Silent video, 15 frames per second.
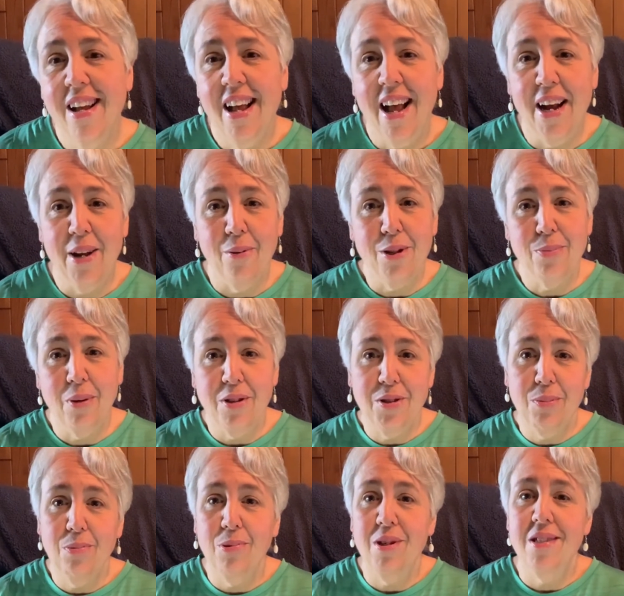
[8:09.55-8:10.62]
And he always buys the
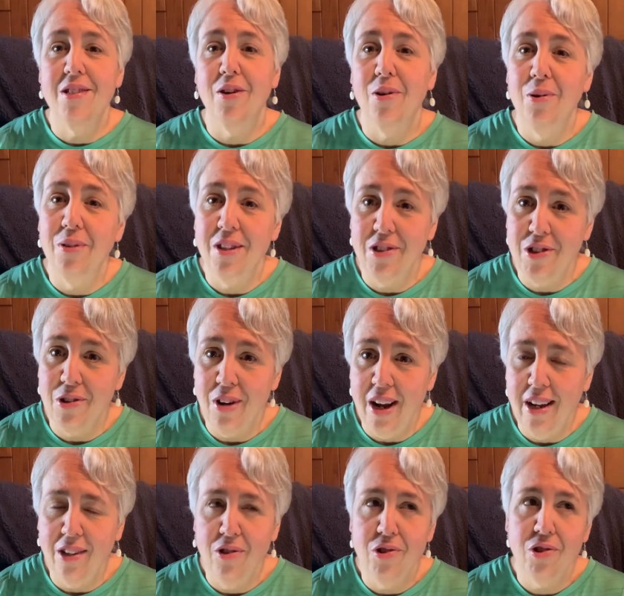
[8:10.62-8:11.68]
boys their own Easter
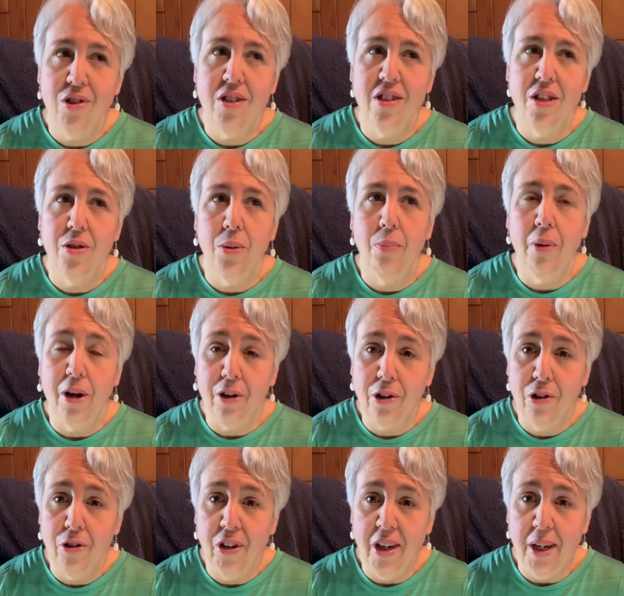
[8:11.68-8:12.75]
egg. Usually it's either
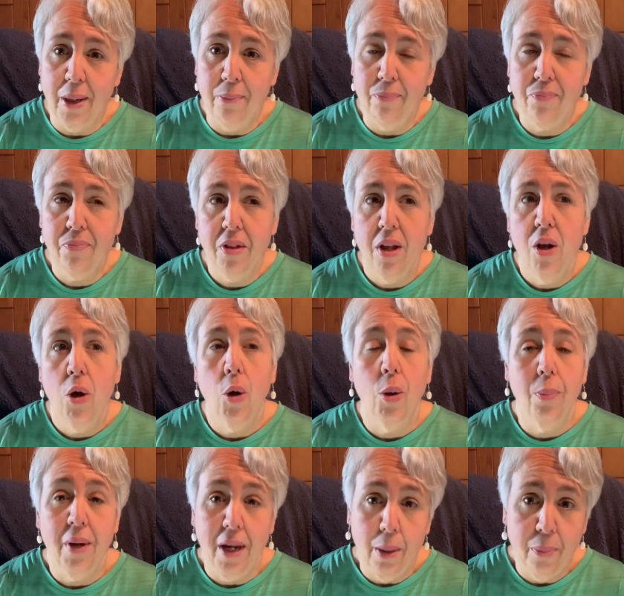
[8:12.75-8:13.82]
buttercream or
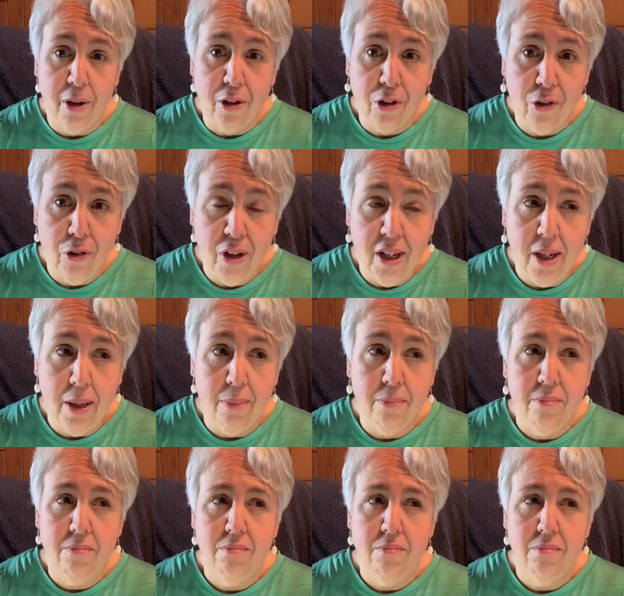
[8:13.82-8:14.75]
peanut butter cream.